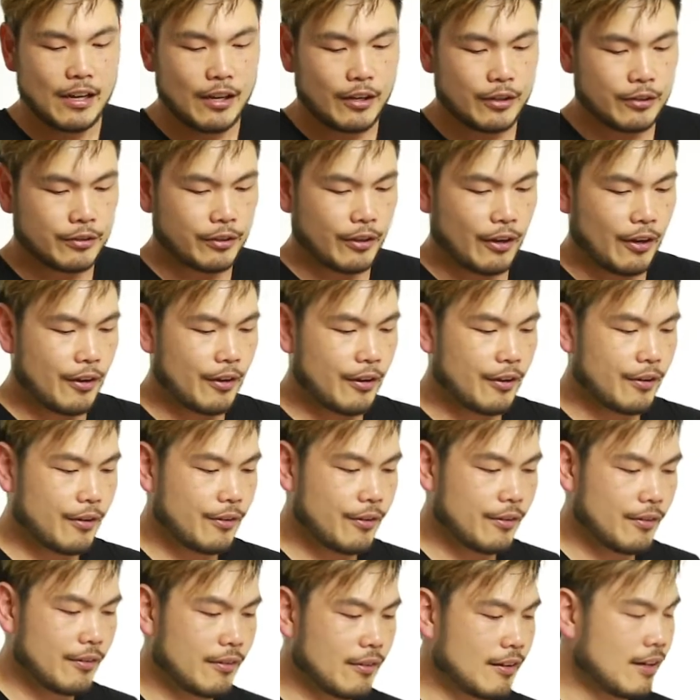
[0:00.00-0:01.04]

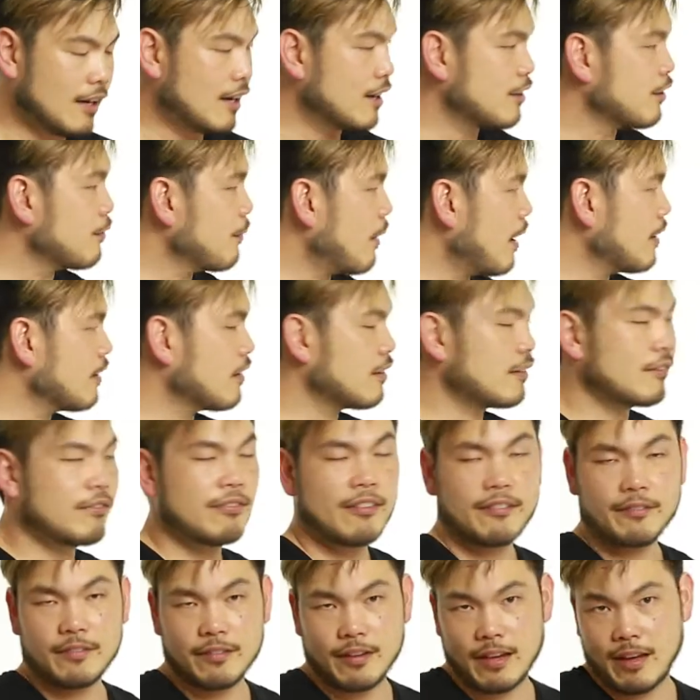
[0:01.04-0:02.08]
So you might
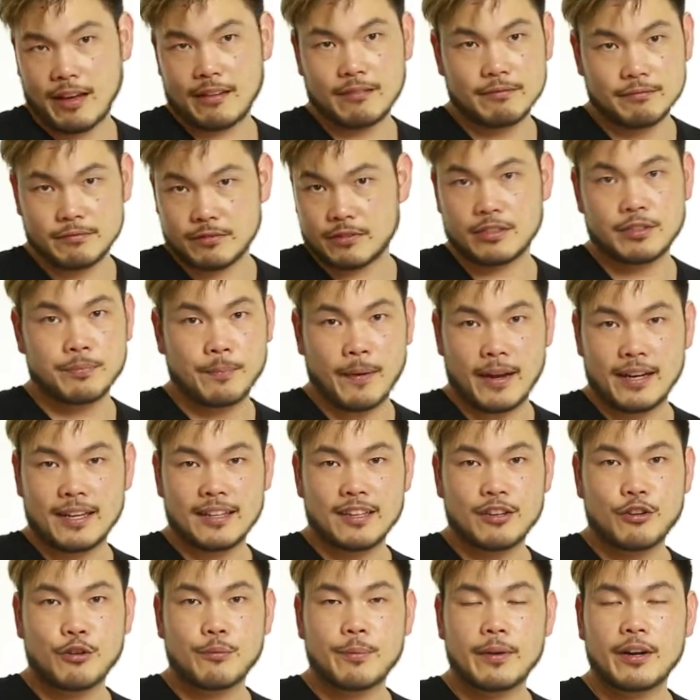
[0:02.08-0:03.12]
spend a
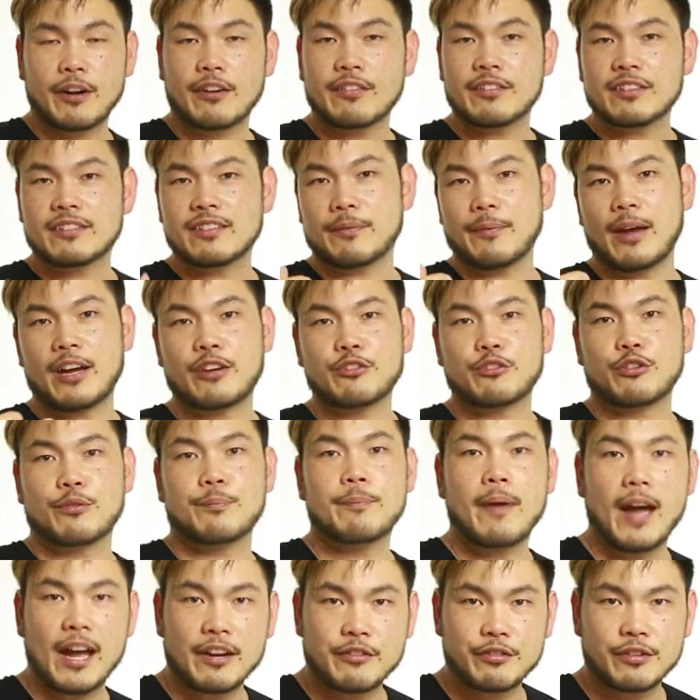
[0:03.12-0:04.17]
little bit on some extra
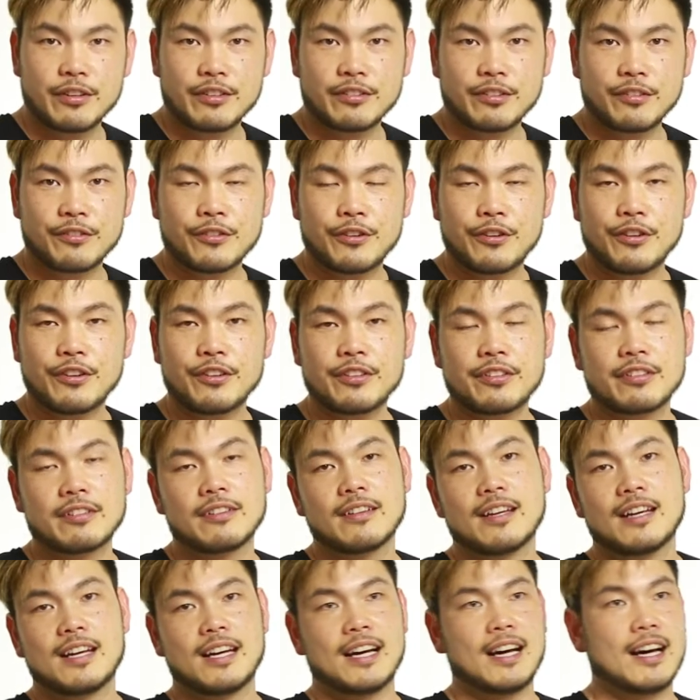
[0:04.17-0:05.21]
batteries, of course,
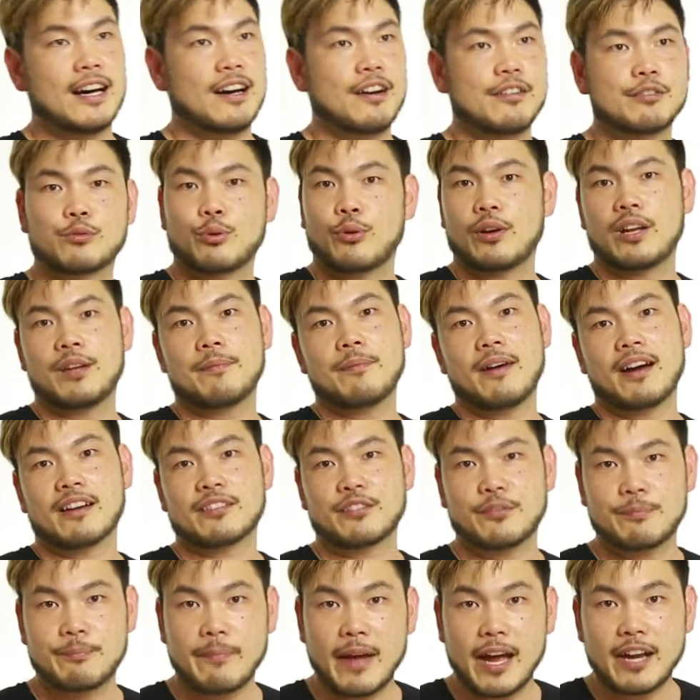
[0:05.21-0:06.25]
$20
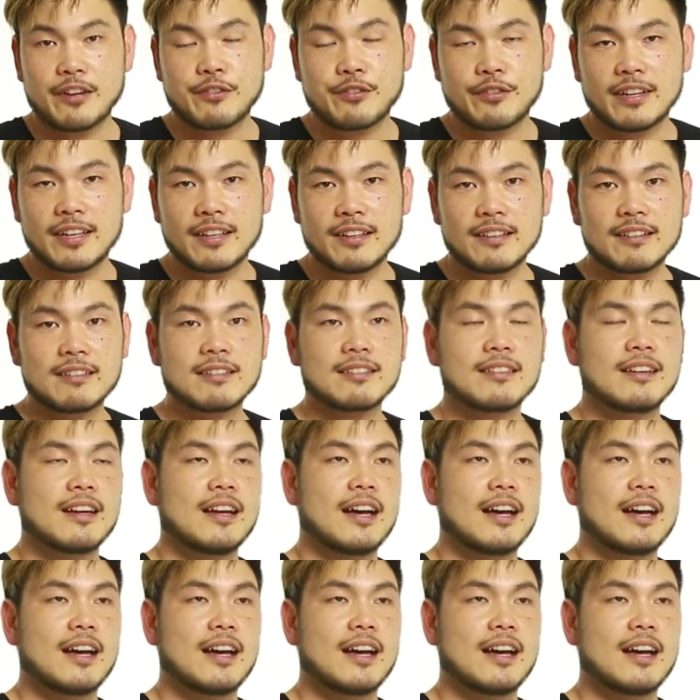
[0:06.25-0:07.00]
on batteries,